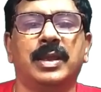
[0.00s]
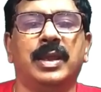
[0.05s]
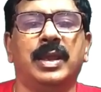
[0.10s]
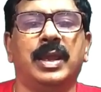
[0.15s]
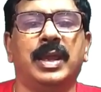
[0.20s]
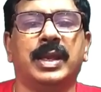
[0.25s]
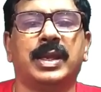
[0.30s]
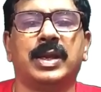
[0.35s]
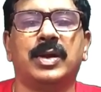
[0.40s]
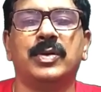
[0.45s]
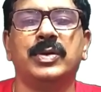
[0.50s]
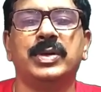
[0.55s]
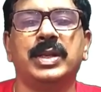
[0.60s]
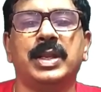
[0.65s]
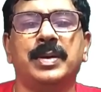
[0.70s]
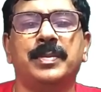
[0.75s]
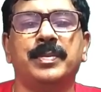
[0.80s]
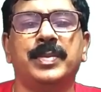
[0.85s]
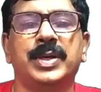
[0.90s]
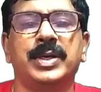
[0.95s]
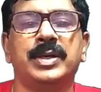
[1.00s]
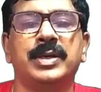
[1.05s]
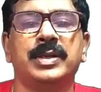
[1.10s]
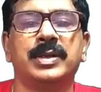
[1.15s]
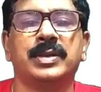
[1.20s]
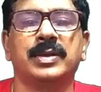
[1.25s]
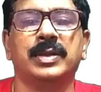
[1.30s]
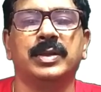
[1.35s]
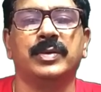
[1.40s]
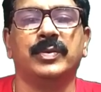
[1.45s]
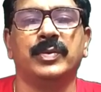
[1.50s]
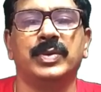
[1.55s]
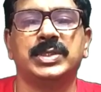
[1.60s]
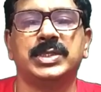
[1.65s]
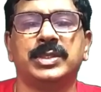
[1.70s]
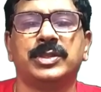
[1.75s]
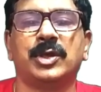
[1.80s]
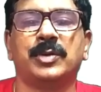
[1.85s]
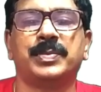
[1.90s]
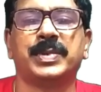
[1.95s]
account number which
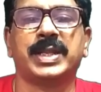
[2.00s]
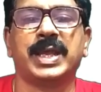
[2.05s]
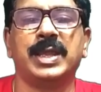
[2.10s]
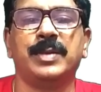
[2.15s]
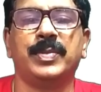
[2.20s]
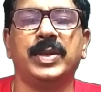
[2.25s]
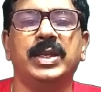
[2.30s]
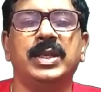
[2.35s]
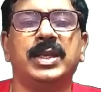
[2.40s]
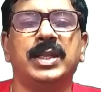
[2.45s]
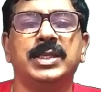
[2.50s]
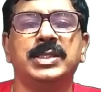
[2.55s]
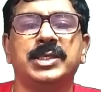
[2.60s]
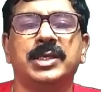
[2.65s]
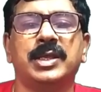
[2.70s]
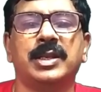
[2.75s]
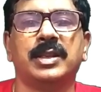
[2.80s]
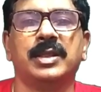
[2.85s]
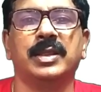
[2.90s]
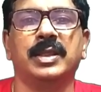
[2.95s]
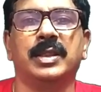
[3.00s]
is of type integer,